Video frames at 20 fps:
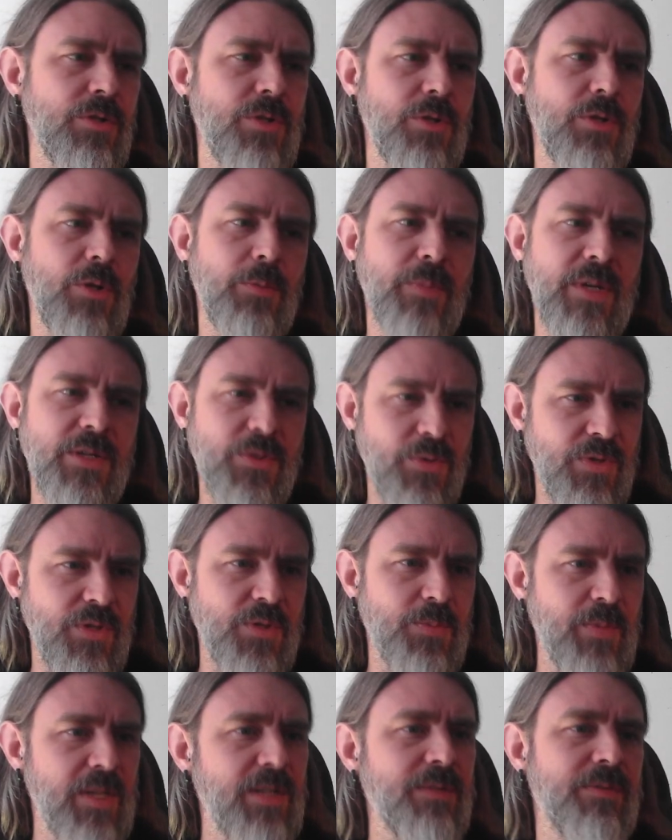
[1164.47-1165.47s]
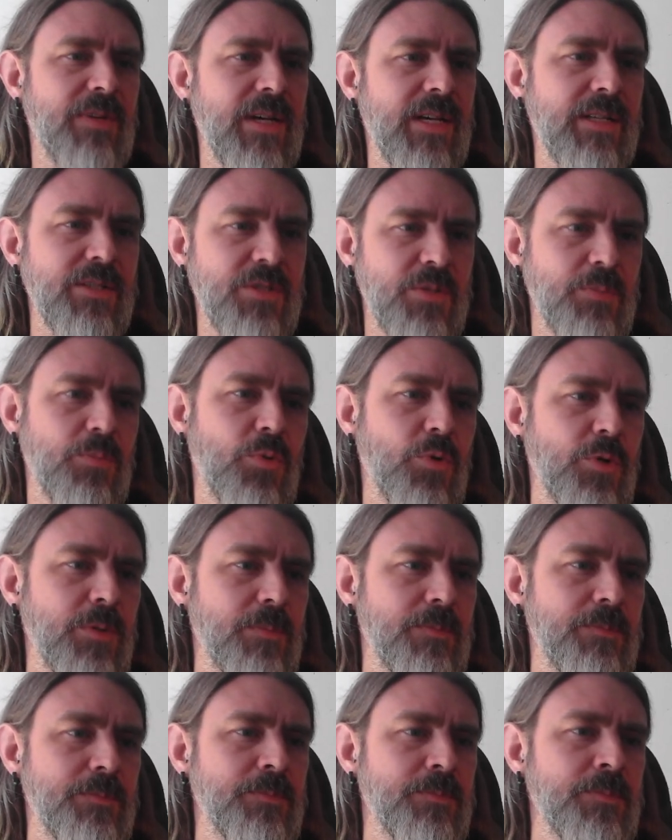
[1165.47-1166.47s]
So don't mess with this meta file, it's
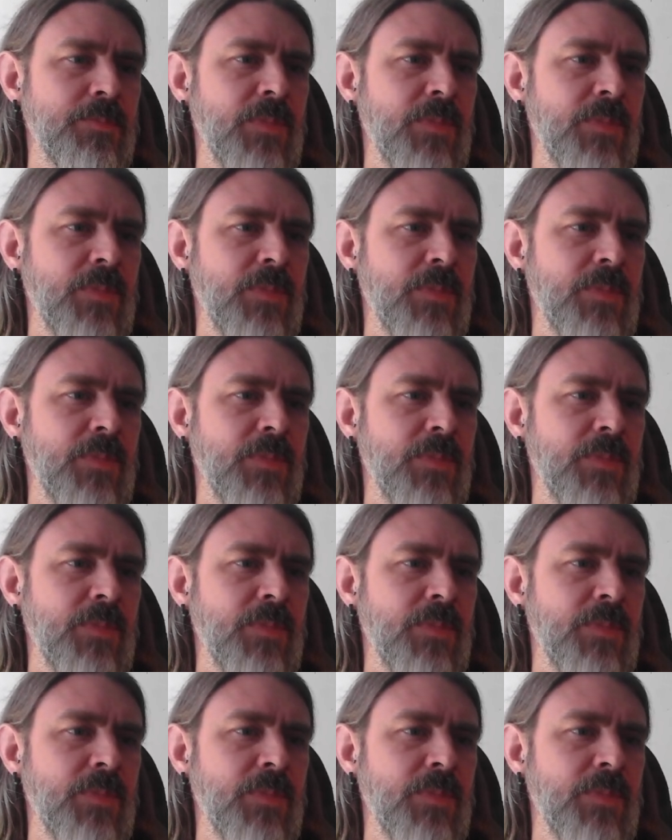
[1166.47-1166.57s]
important.